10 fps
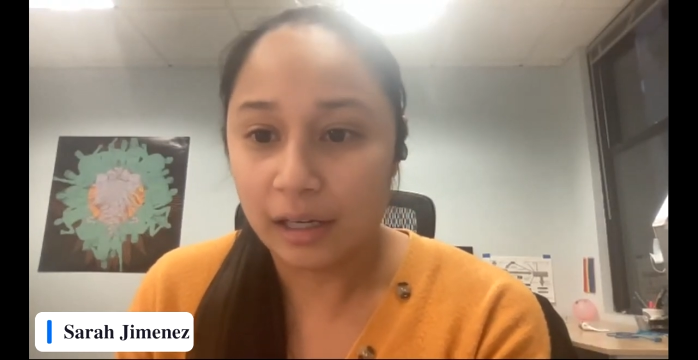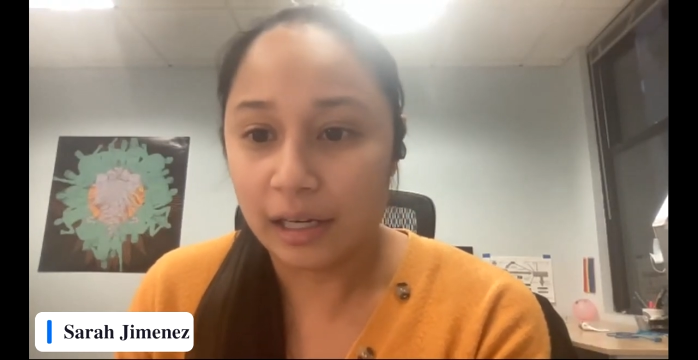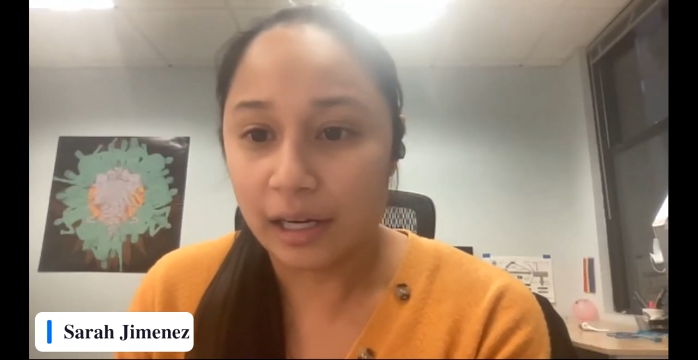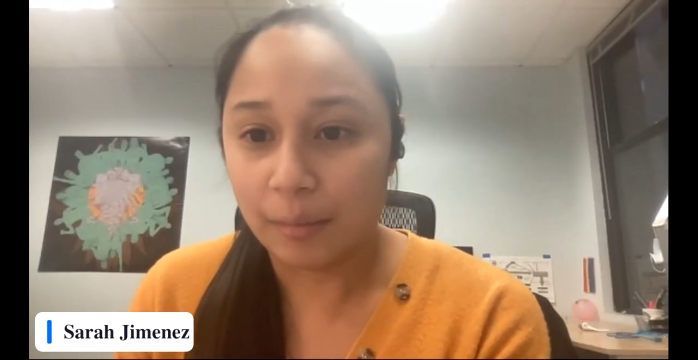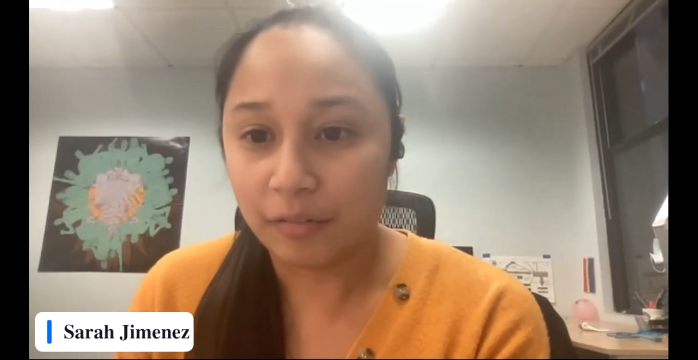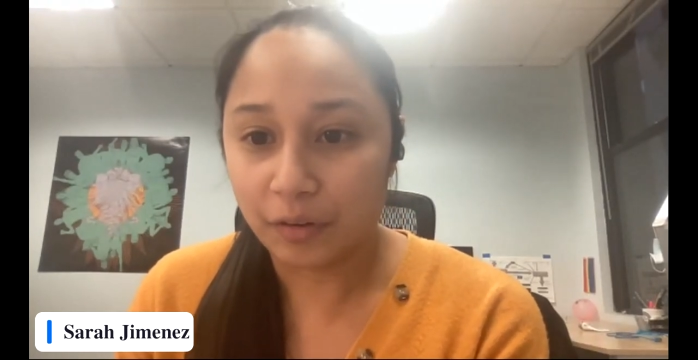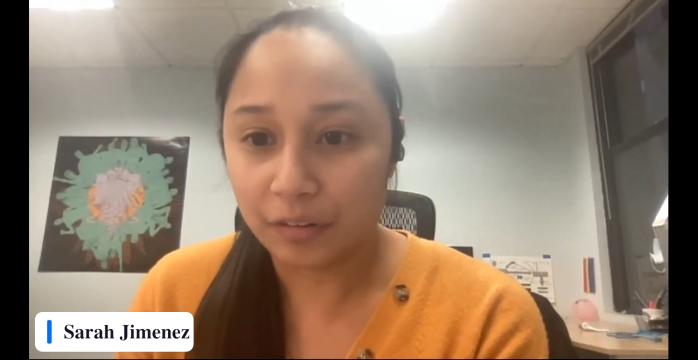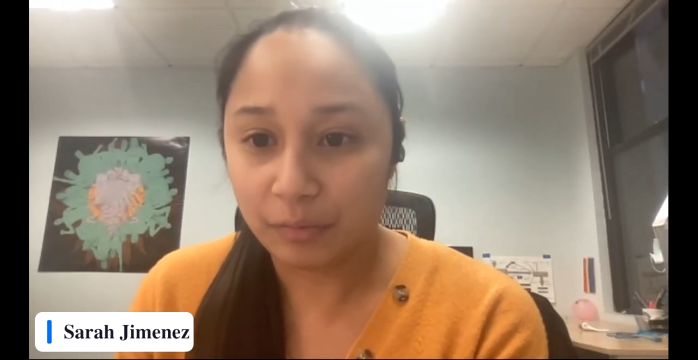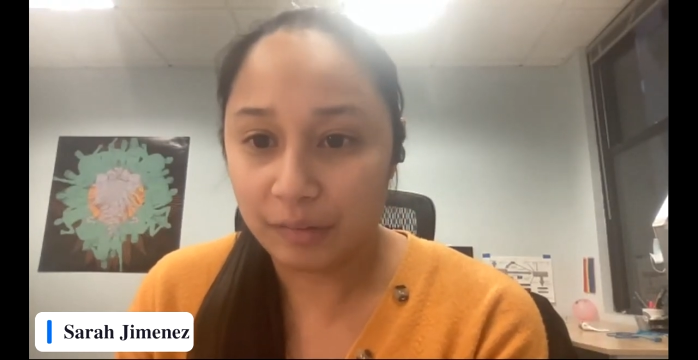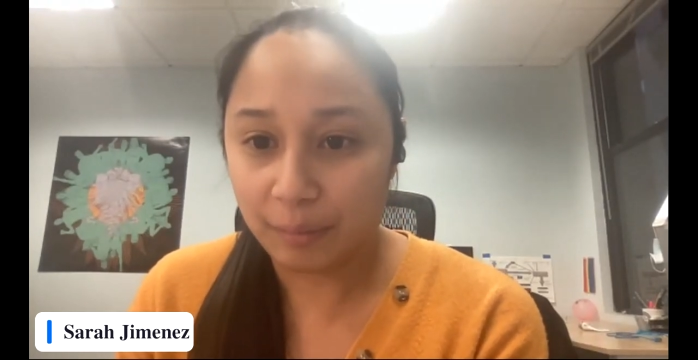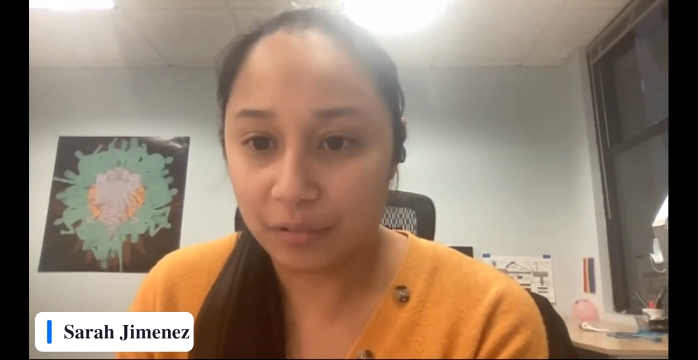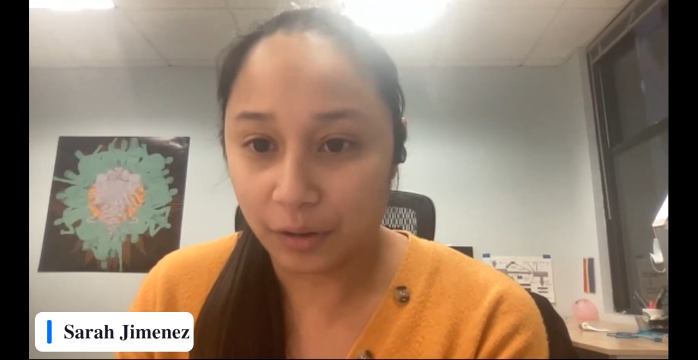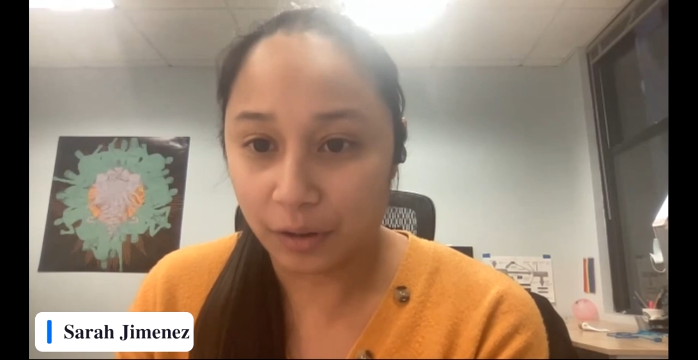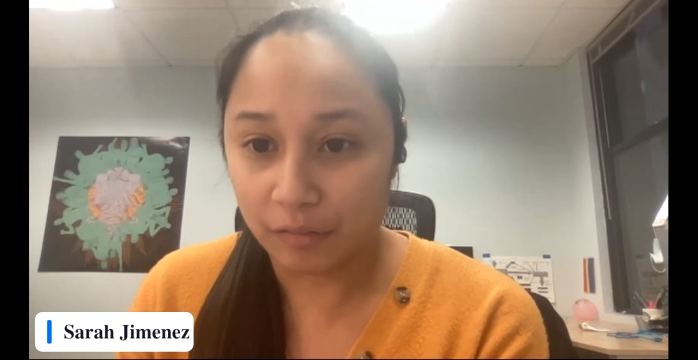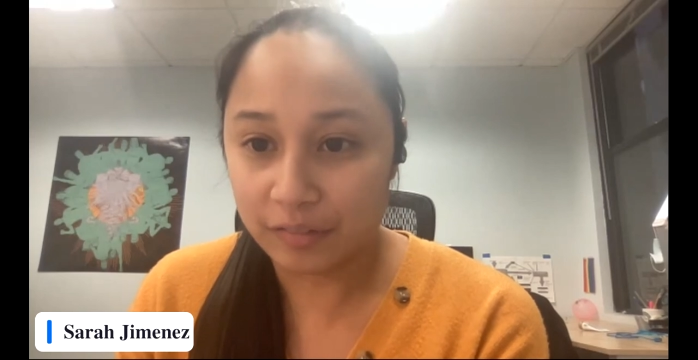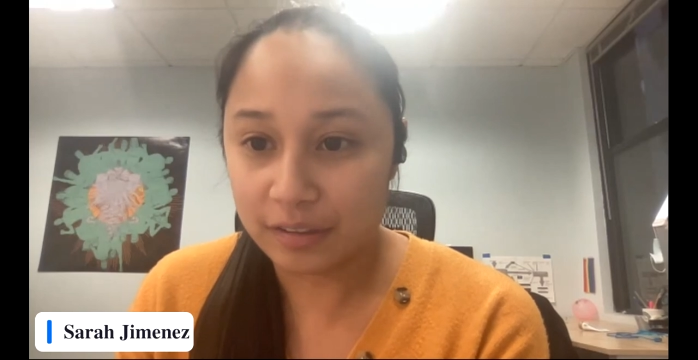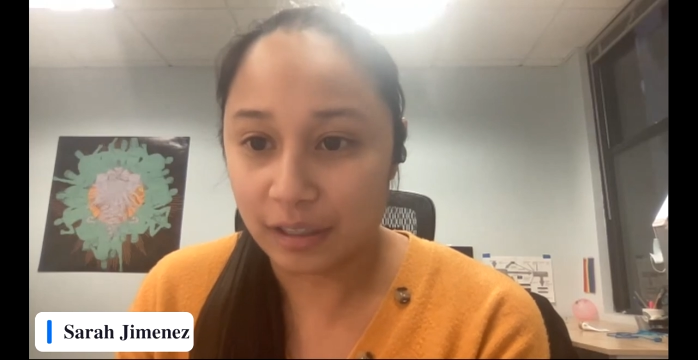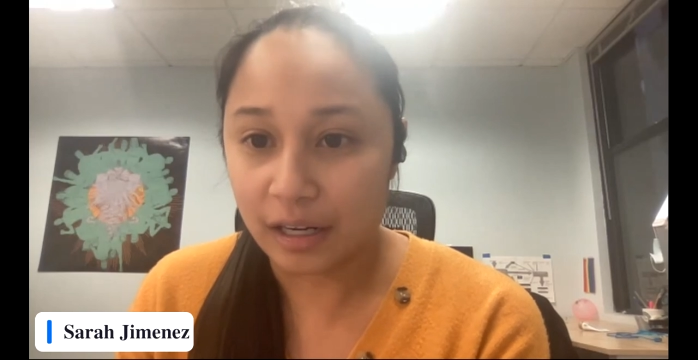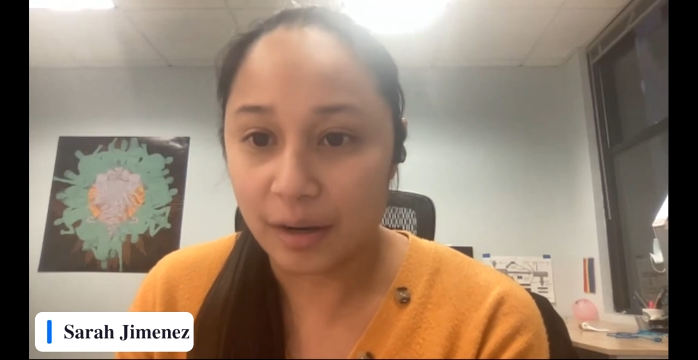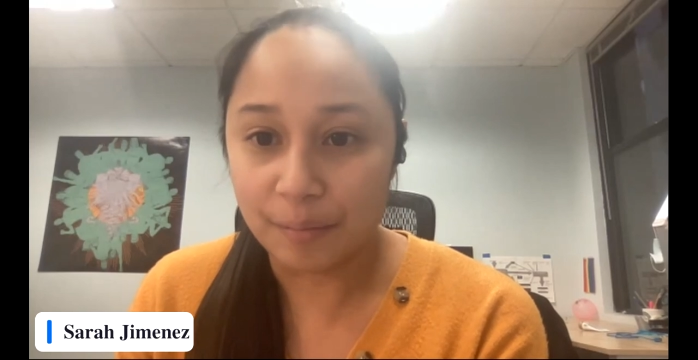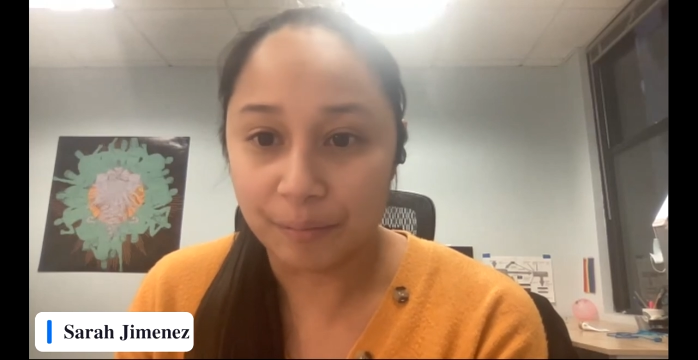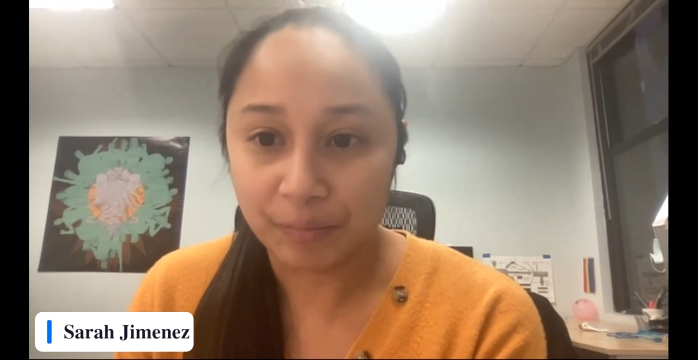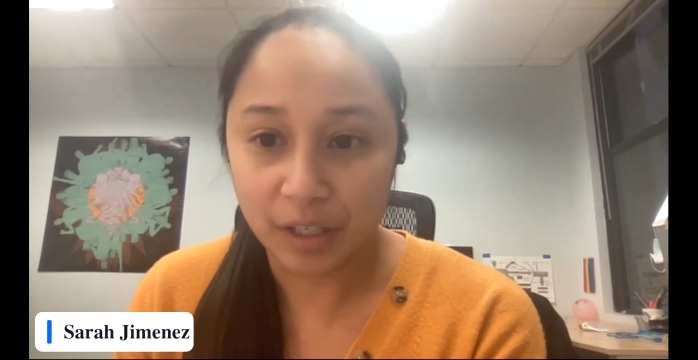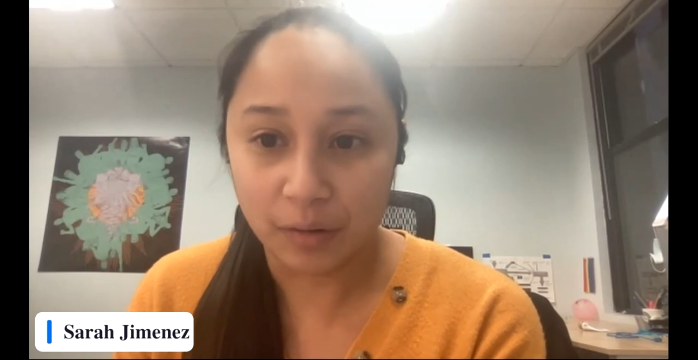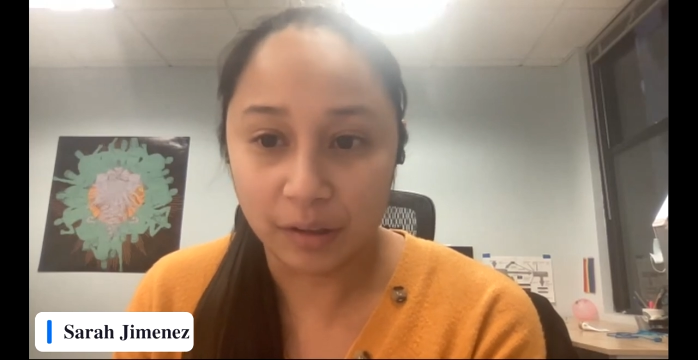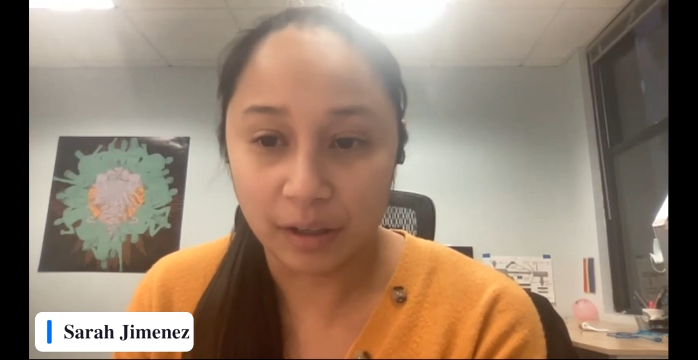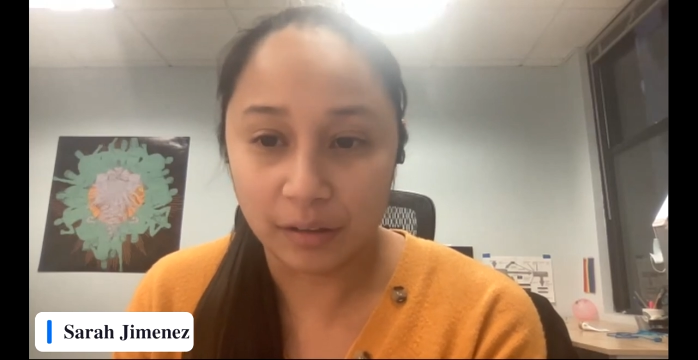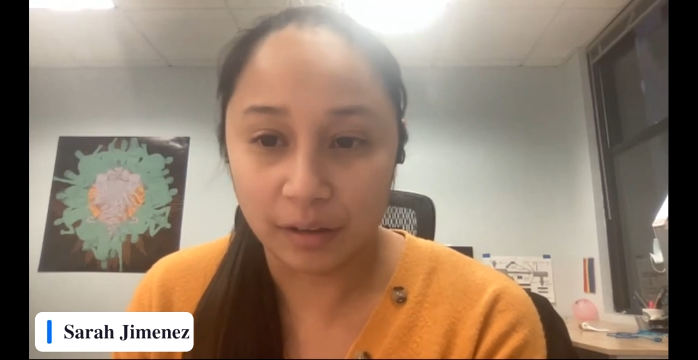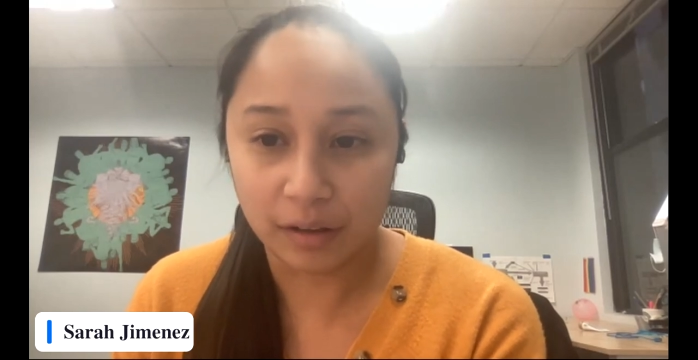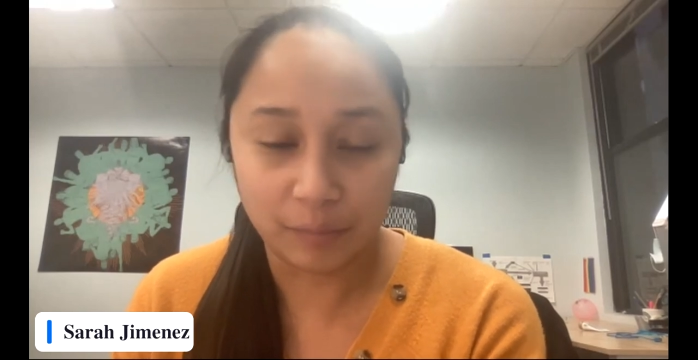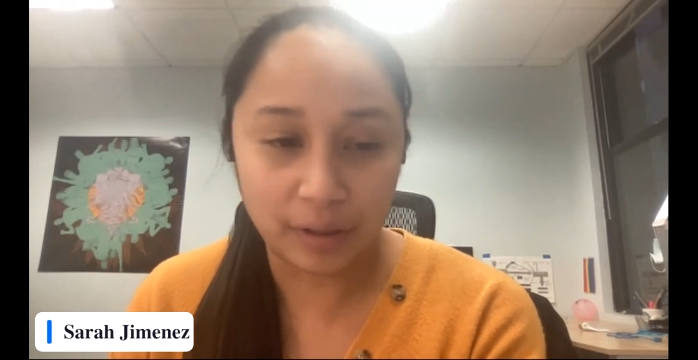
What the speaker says: Of course, we've observed, a lot.